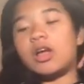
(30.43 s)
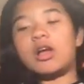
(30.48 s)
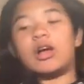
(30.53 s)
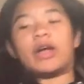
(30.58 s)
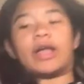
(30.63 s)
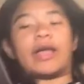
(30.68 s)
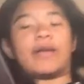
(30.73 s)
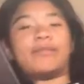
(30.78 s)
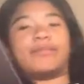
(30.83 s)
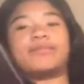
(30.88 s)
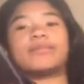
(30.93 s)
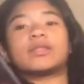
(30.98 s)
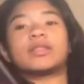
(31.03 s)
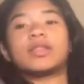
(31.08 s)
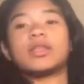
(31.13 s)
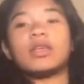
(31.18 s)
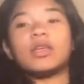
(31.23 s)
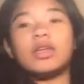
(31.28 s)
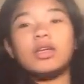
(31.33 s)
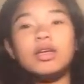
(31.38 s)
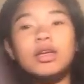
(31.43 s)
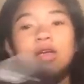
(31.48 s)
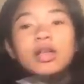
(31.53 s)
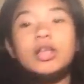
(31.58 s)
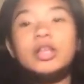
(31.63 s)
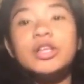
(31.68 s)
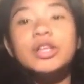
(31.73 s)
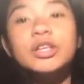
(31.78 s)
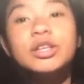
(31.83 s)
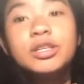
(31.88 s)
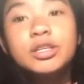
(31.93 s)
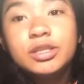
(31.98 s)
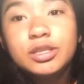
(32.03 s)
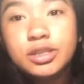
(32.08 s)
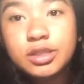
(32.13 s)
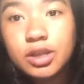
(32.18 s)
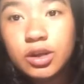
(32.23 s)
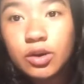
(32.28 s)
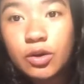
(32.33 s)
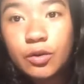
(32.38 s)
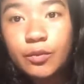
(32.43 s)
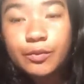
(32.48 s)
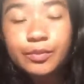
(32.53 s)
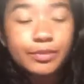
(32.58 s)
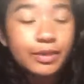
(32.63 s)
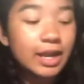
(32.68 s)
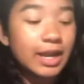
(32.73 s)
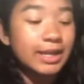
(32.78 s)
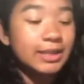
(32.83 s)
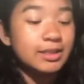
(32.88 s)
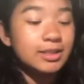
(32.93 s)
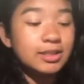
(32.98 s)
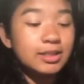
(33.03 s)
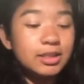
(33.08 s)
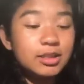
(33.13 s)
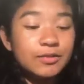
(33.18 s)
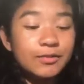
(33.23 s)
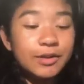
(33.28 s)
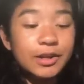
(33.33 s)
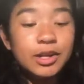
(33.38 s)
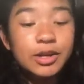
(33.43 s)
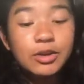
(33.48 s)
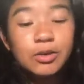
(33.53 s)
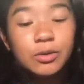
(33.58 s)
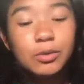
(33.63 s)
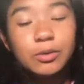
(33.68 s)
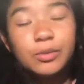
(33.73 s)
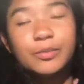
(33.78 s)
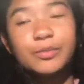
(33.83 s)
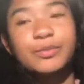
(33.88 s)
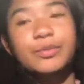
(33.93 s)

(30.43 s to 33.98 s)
Okay, so I did this video